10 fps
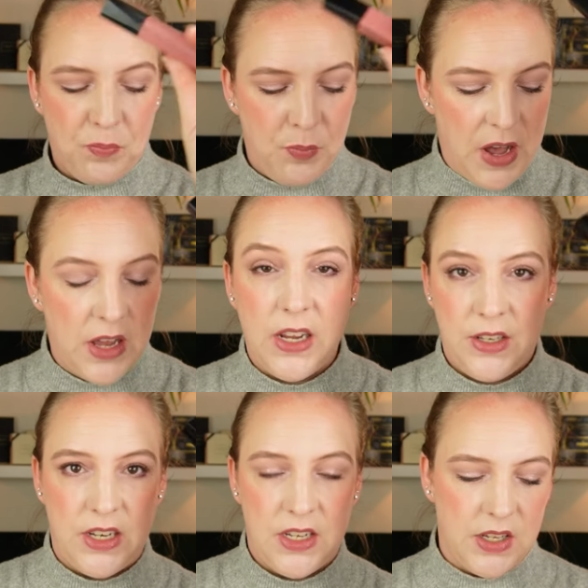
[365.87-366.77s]
but
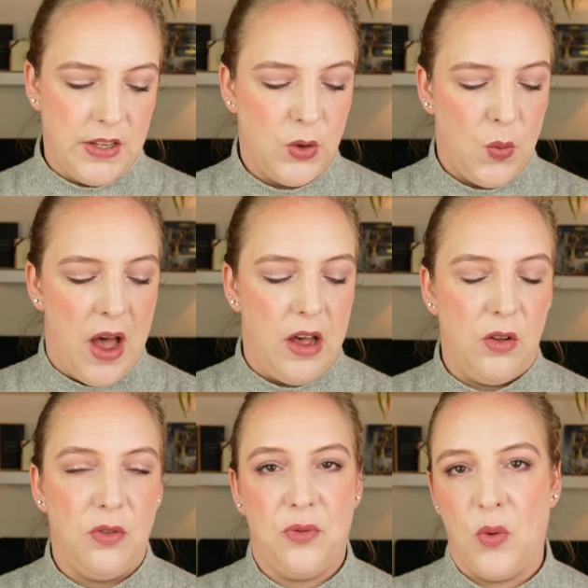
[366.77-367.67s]
it takes a little
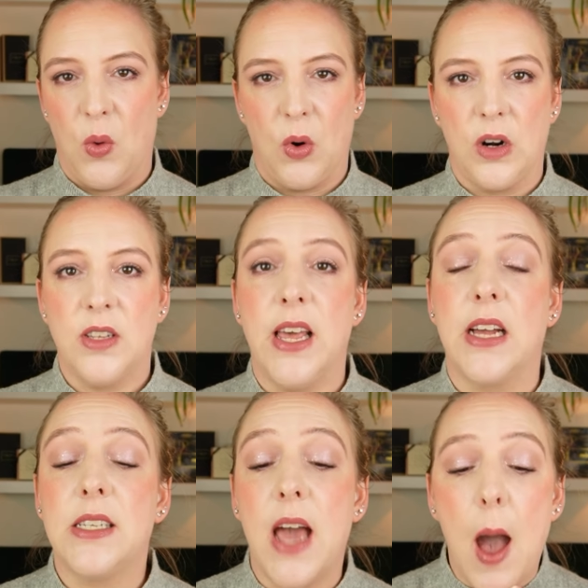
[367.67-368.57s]
while for
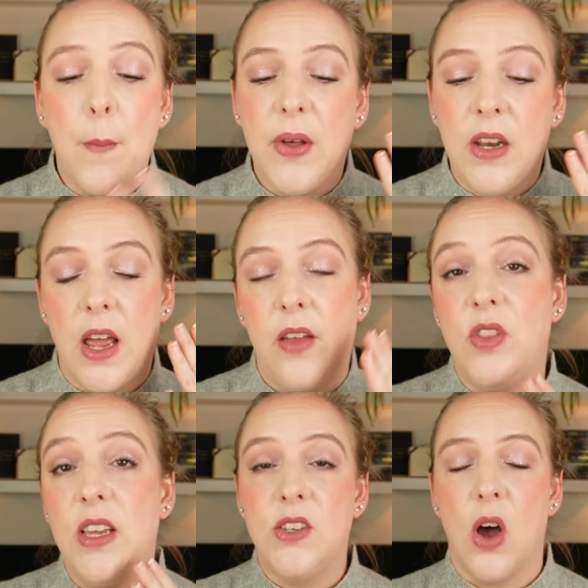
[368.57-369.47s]
that to happen
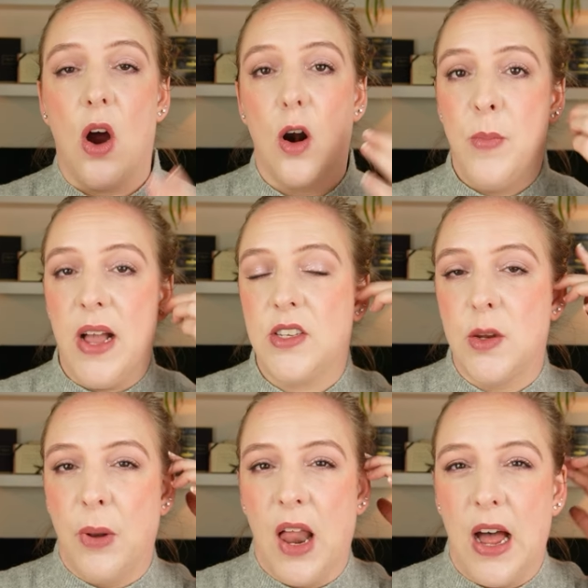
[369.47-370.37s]
and these are best
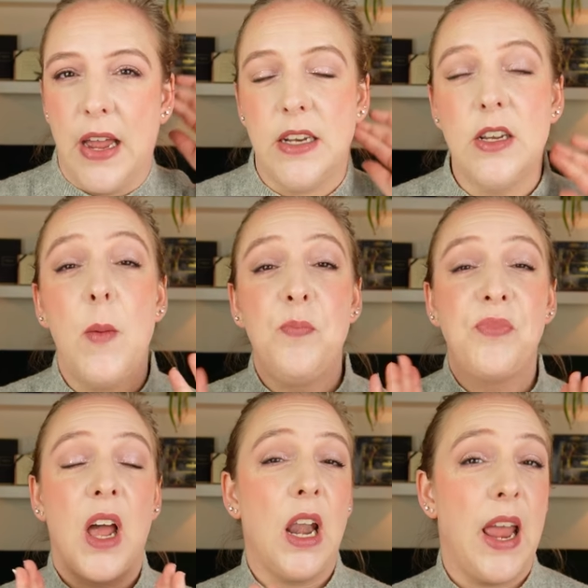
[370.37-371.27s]
applied
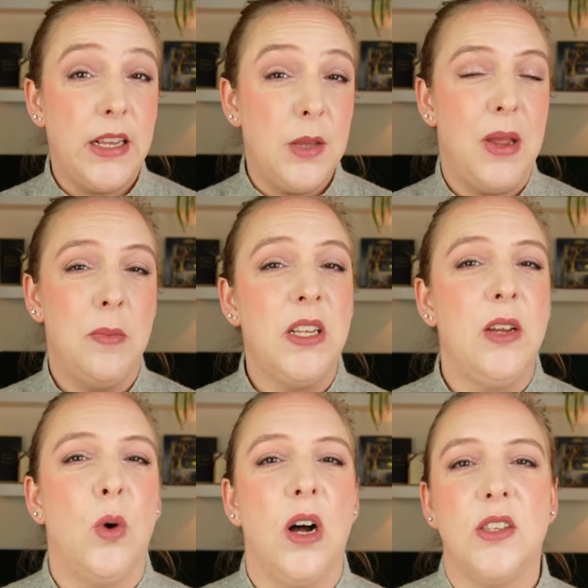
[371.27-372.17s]
like the
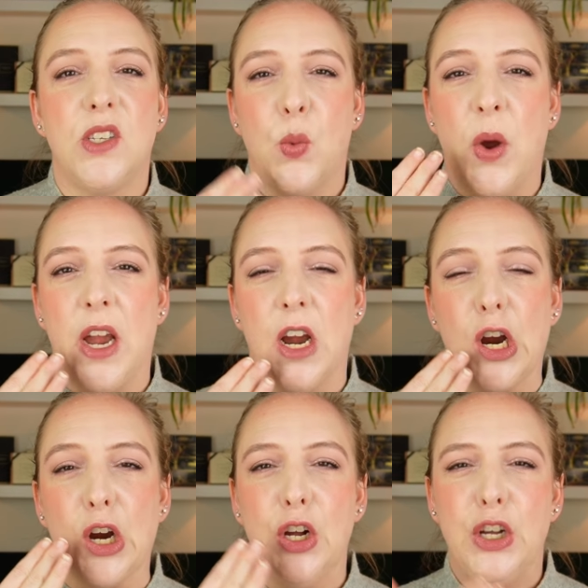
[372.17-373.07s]
Maybelline ones
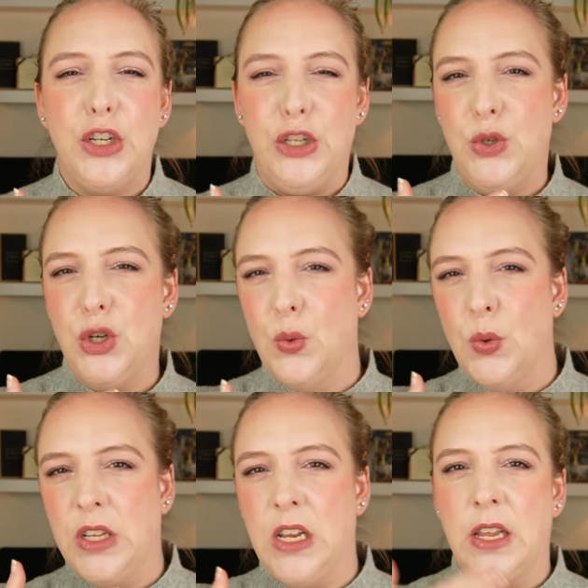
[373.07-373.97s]
where you don't
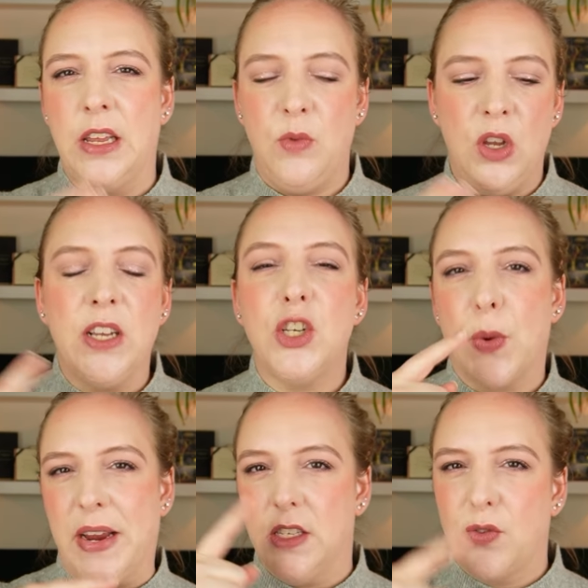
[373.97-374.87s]
really like you can
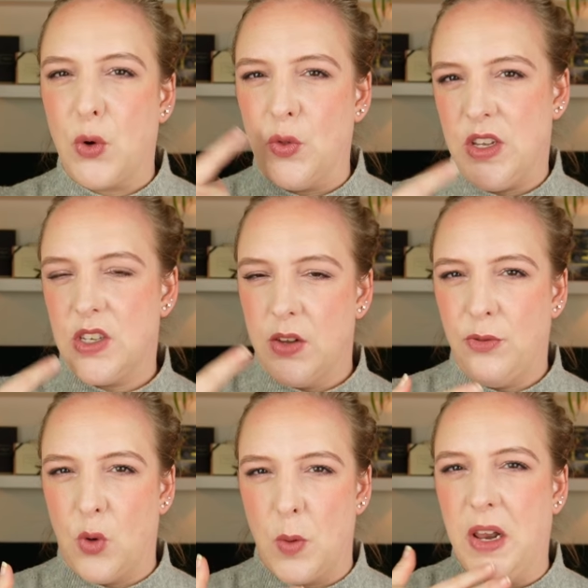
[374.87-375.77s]
transfer this
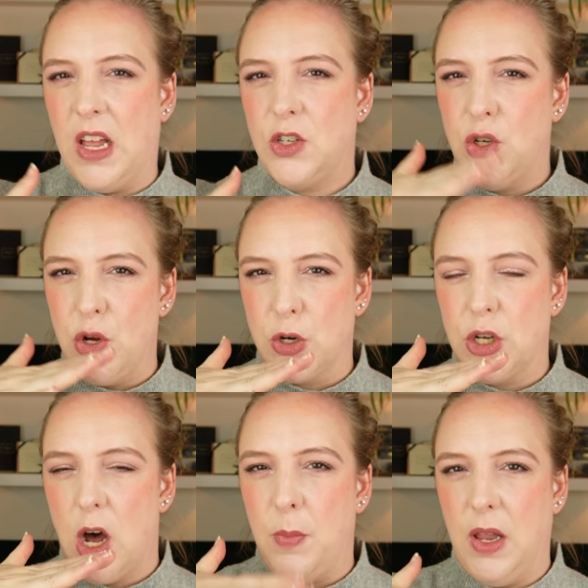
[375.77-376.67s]
formula to your
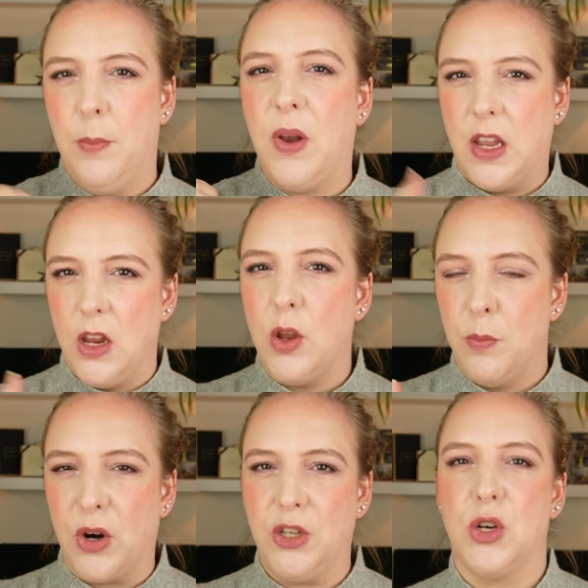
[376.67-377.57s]
top lip like you
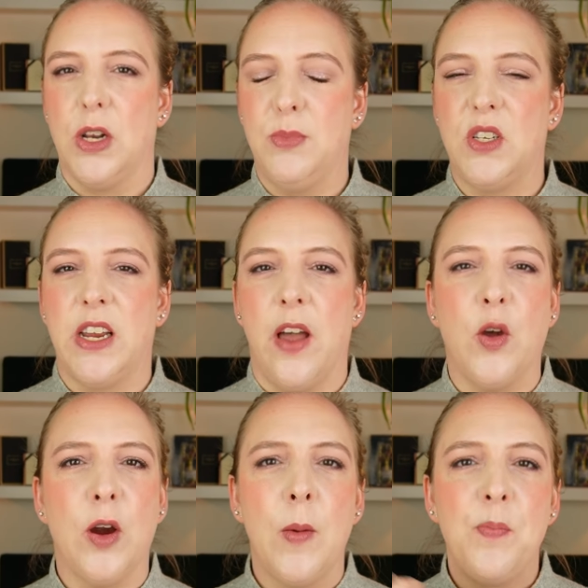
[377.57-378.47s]
can brush your lips
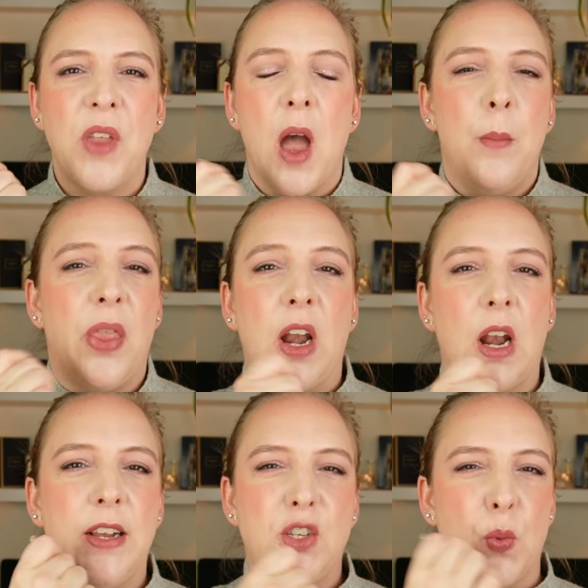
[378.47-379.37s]
together but then
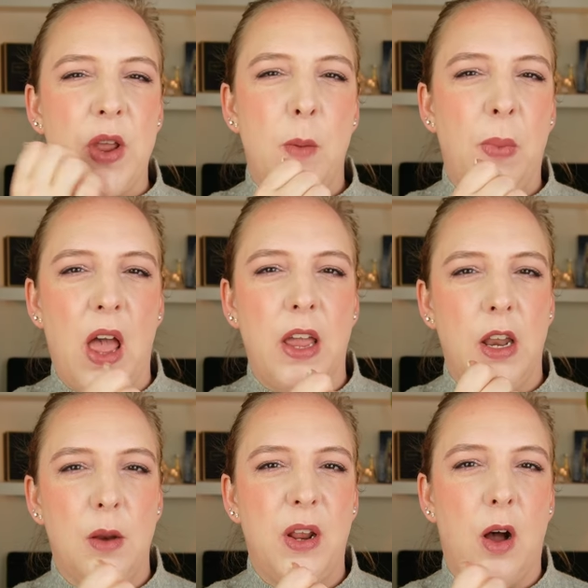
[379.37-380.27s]
I like to reapply a
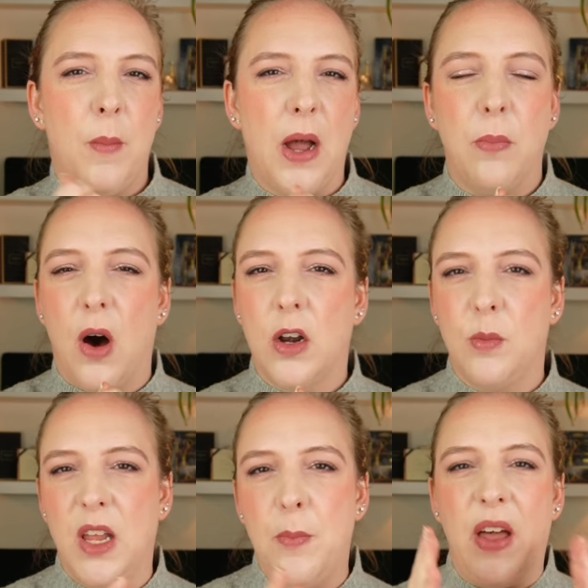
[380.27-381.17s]
little bit on my
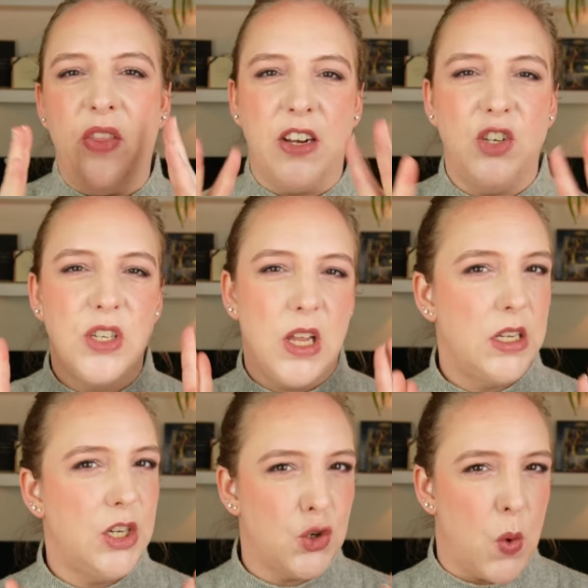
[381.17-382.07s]
bottom lip and then just
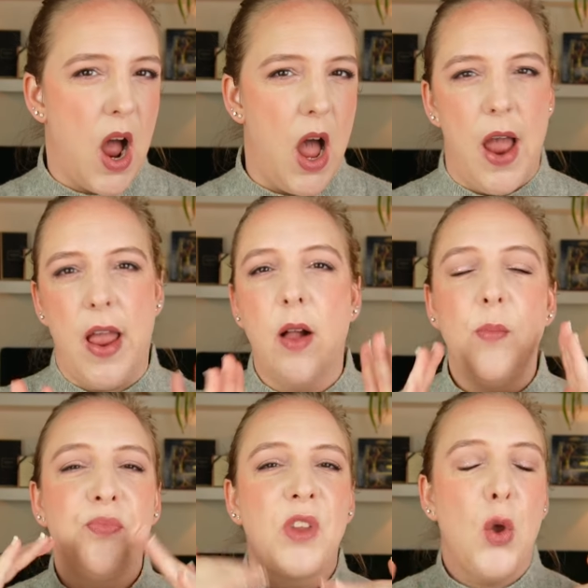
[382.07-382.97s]
let it dry
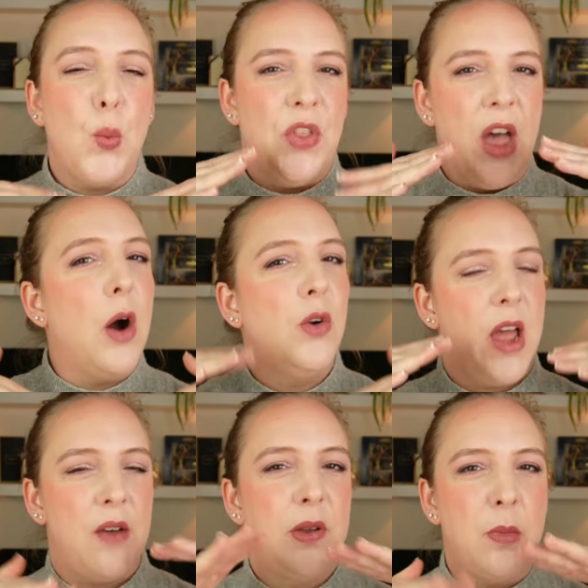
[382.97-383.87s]
without
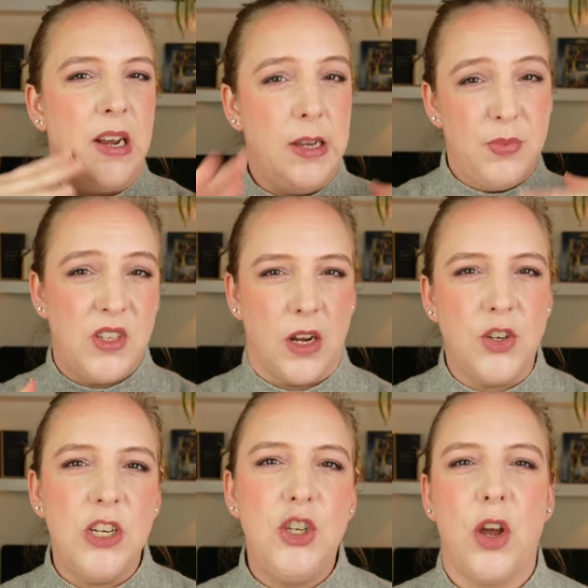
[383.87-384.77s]
having my lips
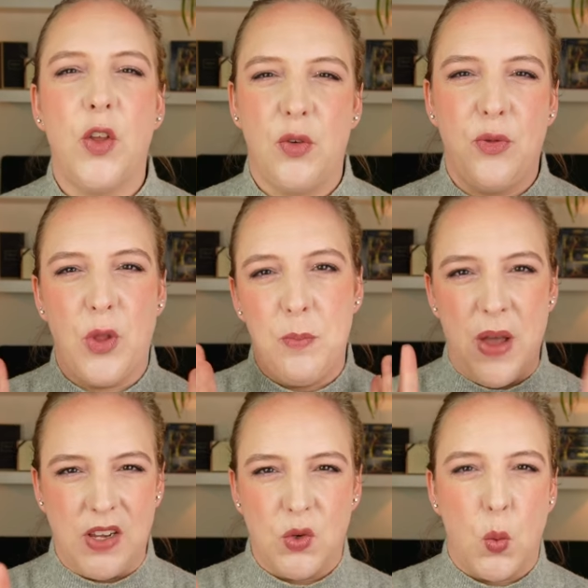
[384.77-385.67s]
touch each other for the
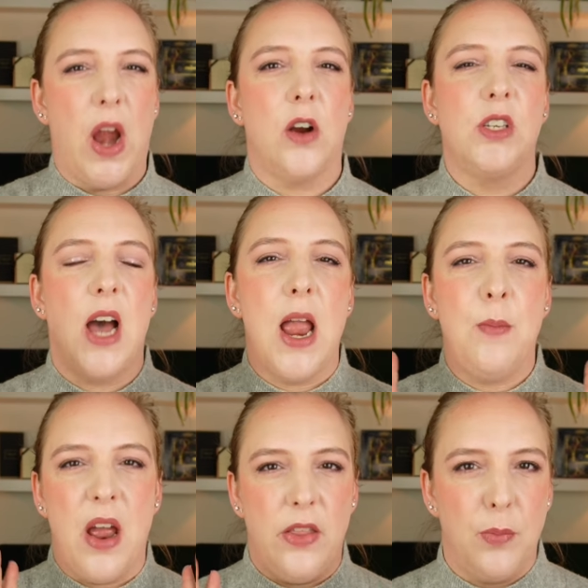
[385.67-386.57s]
best wear
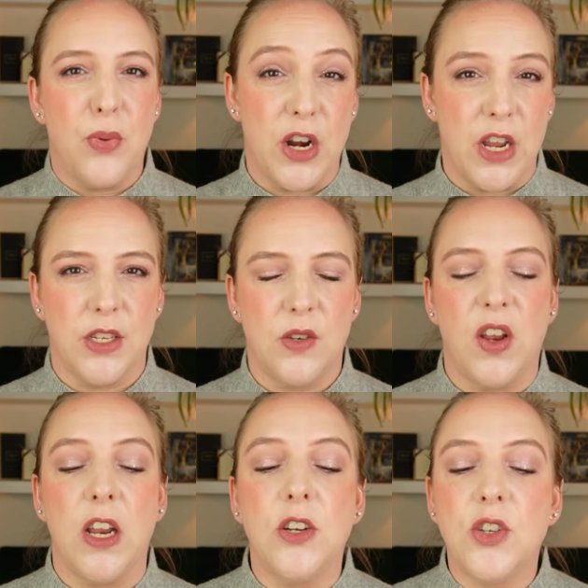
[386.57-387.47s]
time and the prettiest
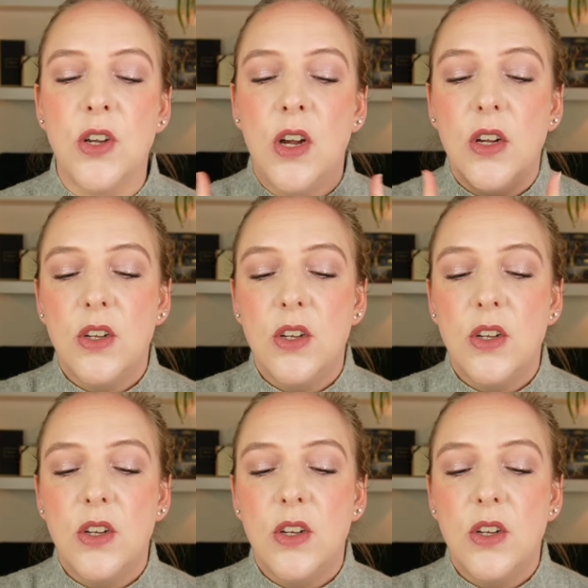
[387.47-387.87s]
finish.